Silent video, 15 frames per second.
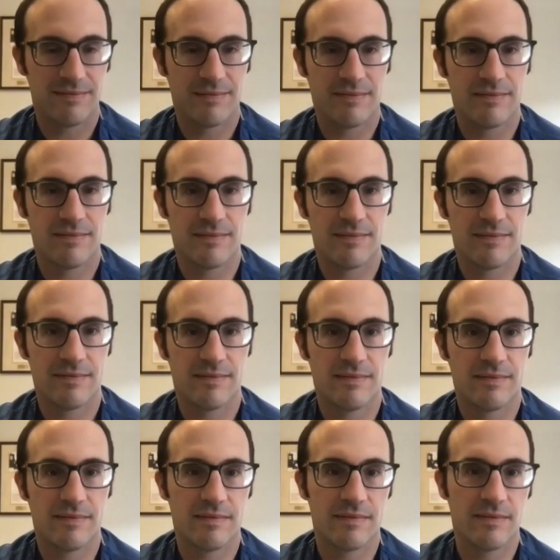
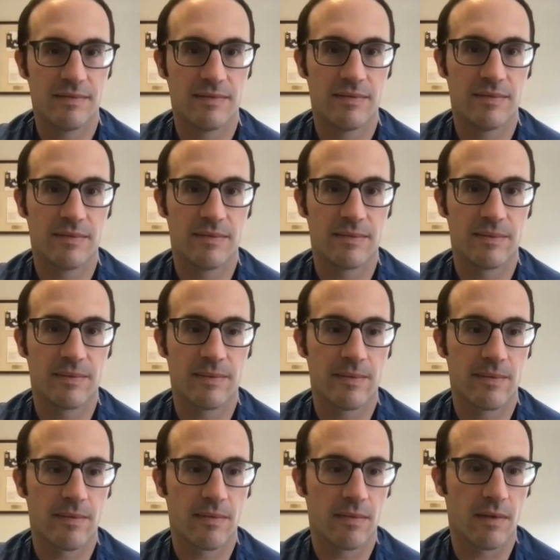
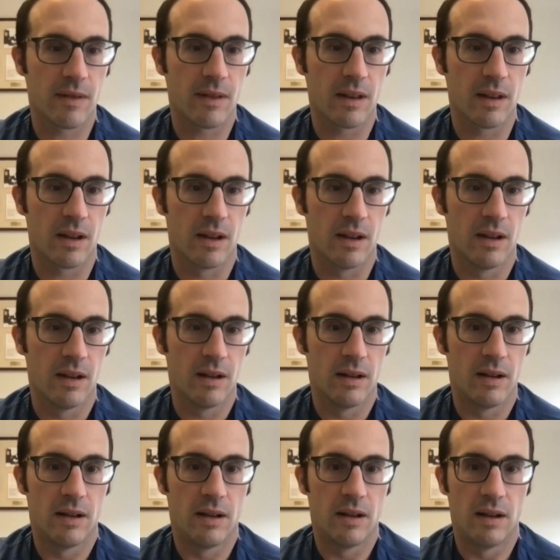
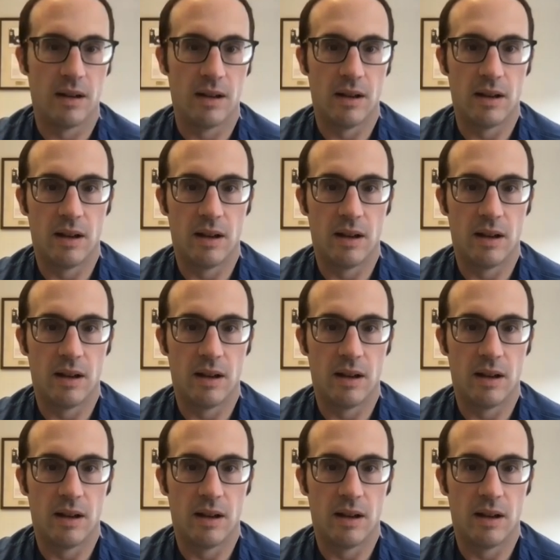[no speech]